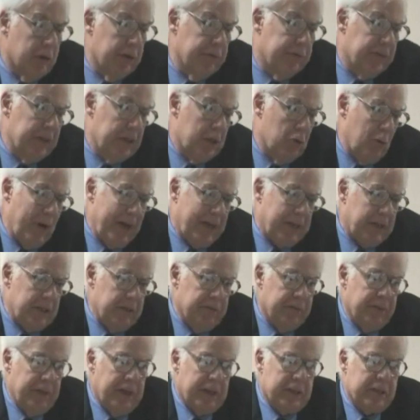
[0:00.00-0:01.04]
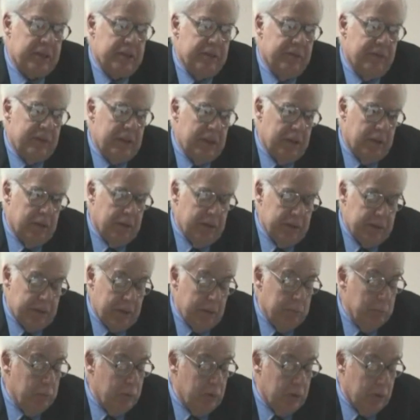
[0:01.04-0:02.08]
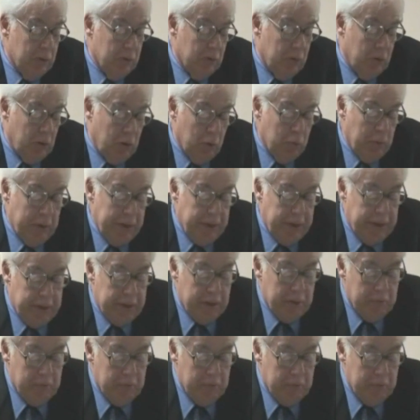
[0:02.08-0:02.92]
if the direct effects of terrorism were all we had to